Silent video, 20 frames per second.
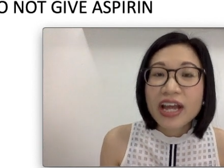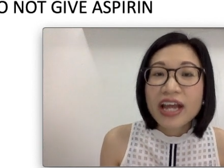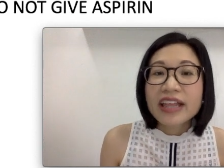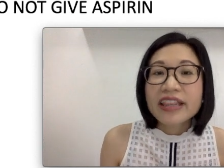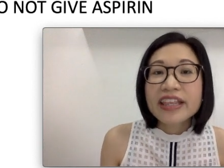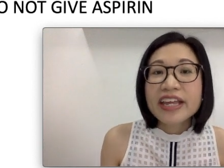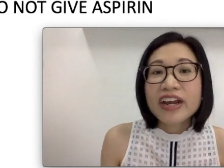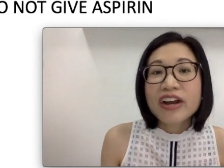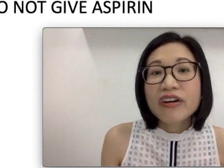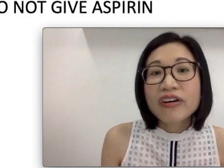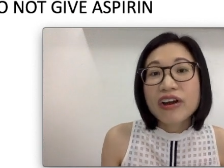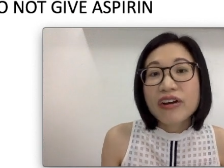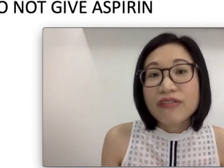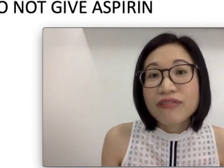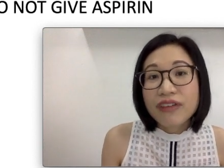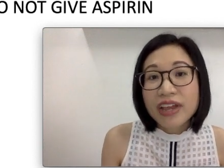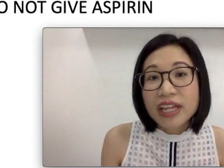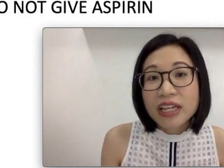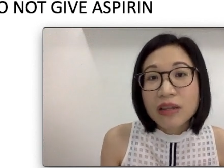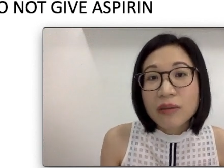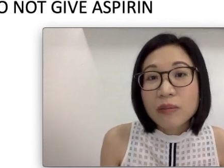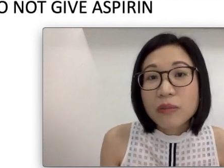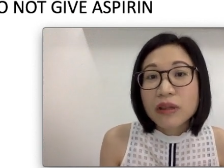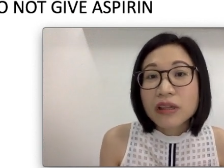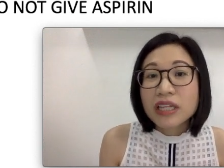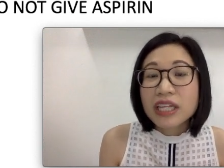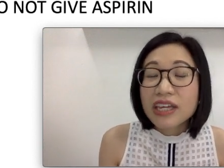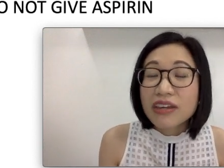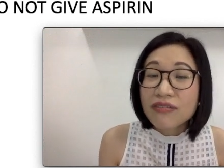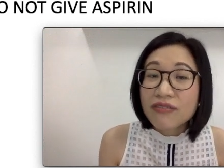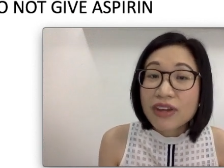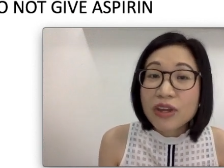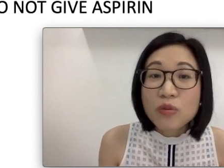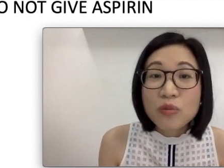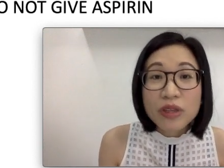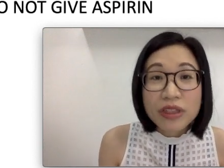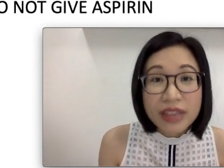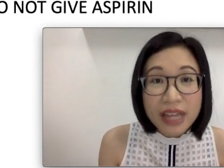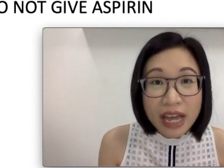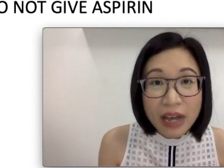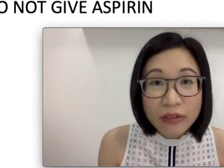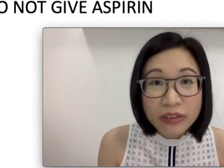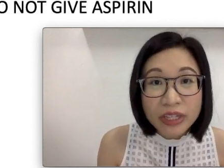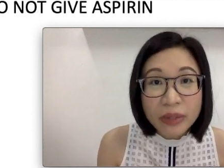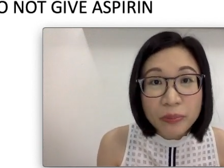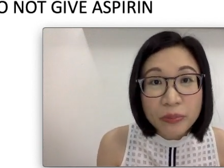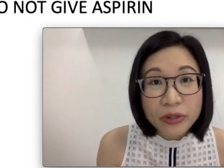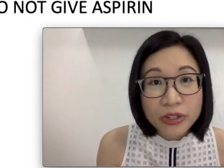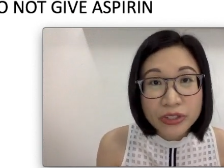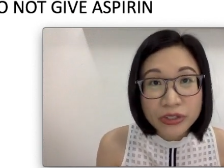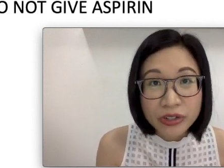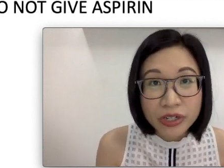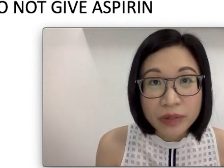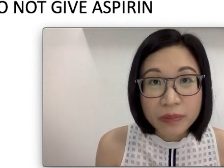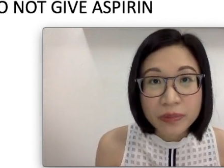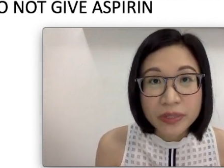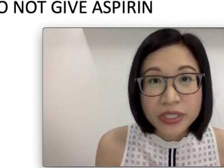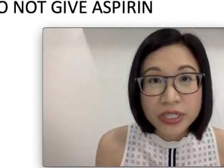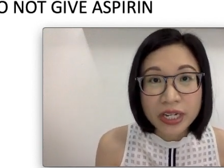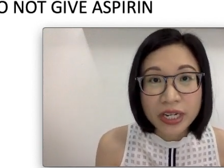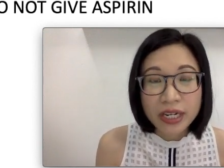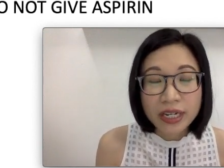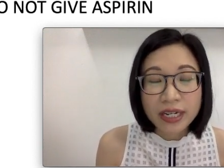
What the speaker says: They are available even without a prescription.